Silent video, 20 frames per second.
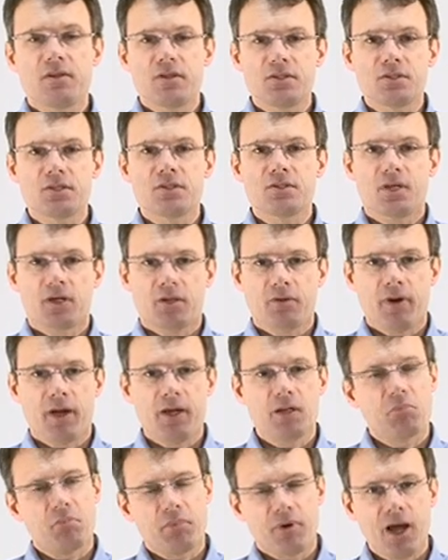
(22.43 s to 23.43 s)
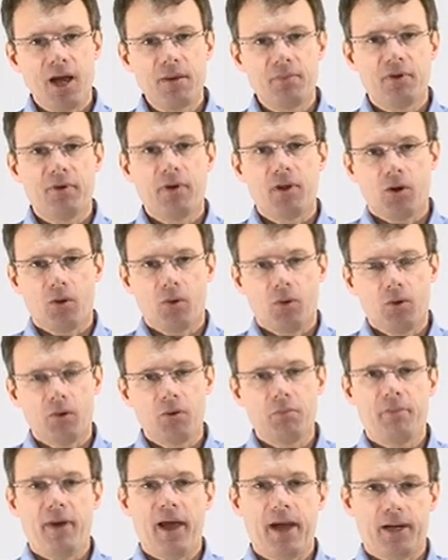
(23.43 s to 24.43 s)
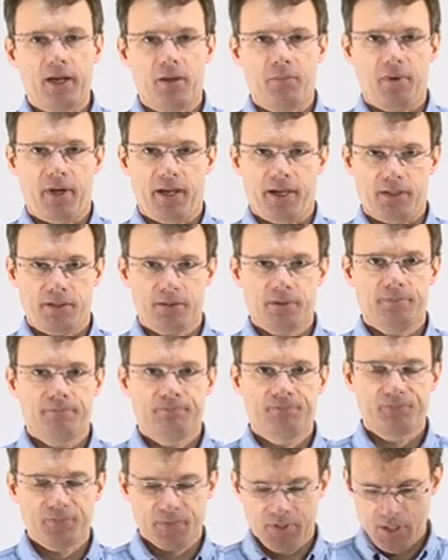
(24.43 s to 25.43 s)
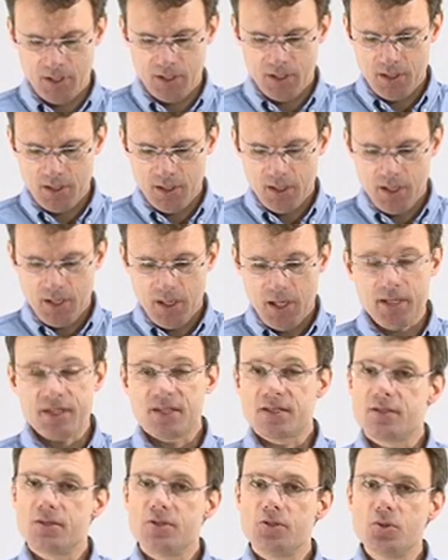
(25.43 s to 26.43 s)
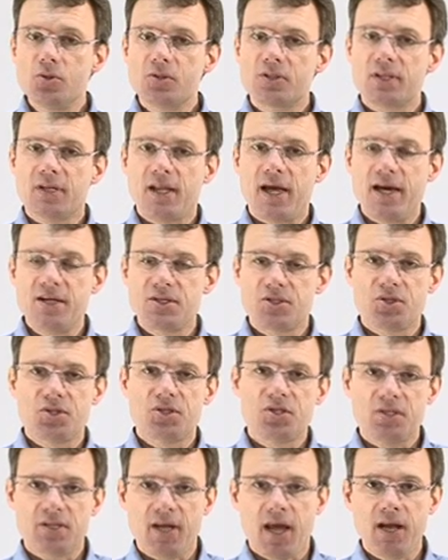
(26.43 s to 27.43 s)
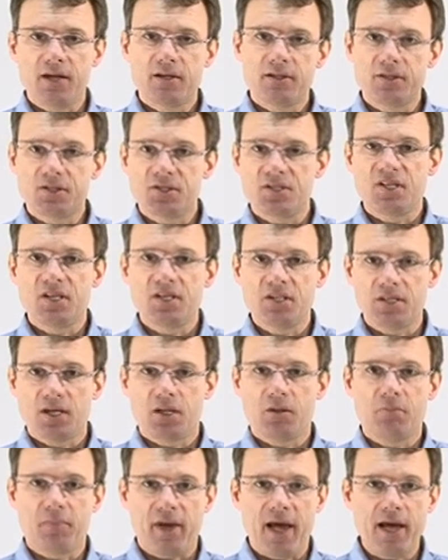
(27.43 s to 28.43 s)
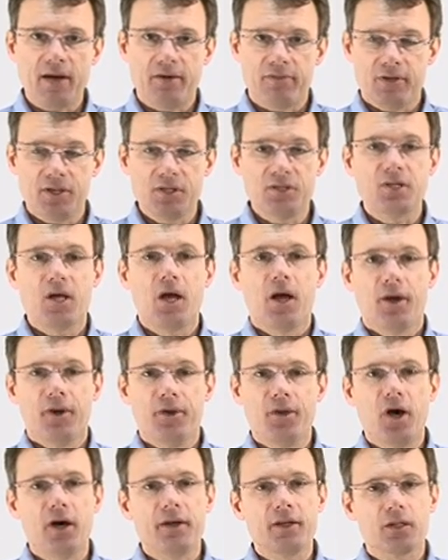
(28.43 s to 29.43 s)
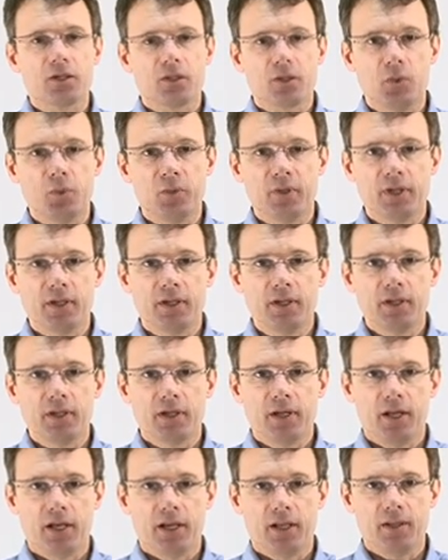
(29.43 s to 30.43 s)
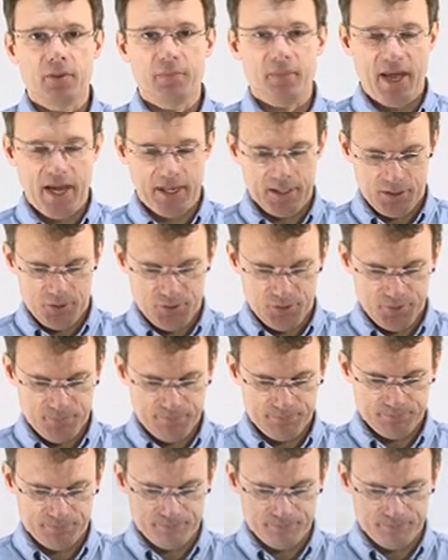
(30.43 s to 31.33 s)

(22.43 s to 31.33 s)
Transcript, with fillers: This is a great primary or backup light. It utilizes standard C-cell batteries not included in the package.